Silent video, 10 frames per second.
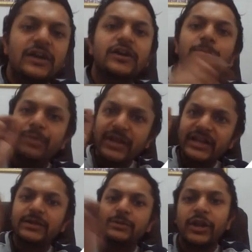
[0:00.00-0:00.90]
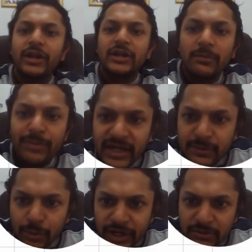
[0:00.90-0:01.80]
a complete point.
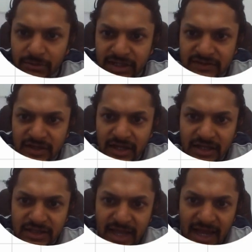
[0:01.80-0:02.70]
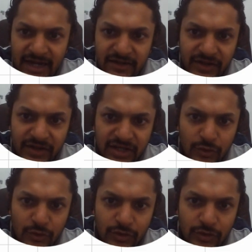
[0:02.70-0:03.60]
Complete point means that we
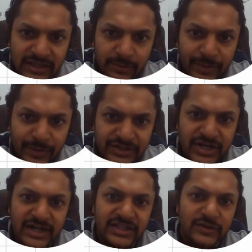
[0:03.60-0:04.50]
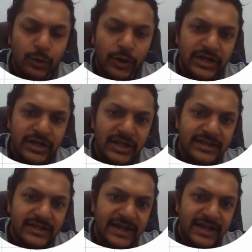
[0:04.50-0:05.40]
know that the pressure at this point
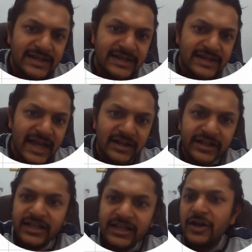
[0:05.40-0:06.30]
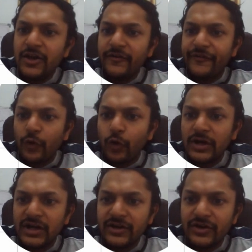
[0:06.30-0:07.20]
is exactly
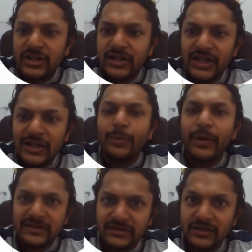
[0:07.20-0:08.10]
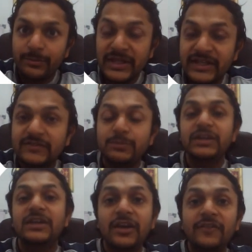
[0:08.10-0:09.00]
400 kilopascal. Please
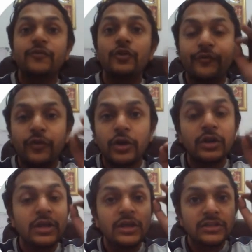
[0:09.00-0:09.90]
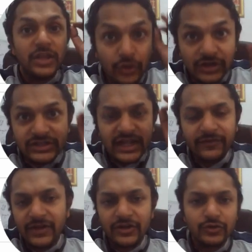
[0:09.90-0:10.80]
be careful for the units
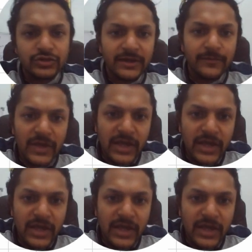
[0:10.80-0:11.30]
that we are using.